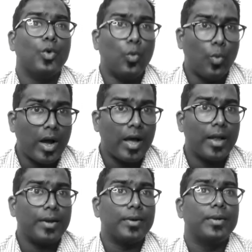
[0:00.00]

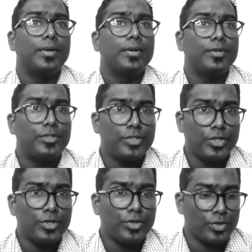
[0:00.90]
1,
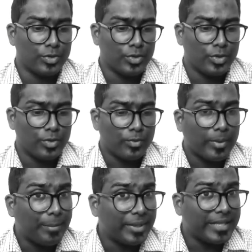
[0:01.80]
2.
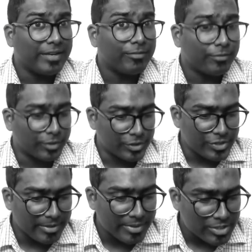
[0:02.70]
But then for the
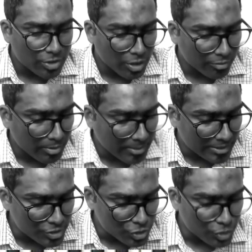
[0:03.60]
G major chord, we played
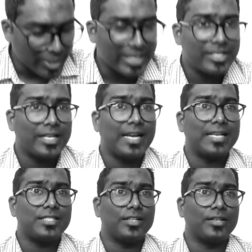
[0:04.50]
straight
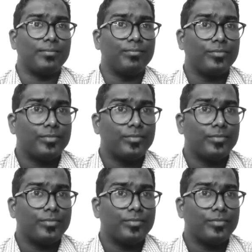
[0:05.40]
as a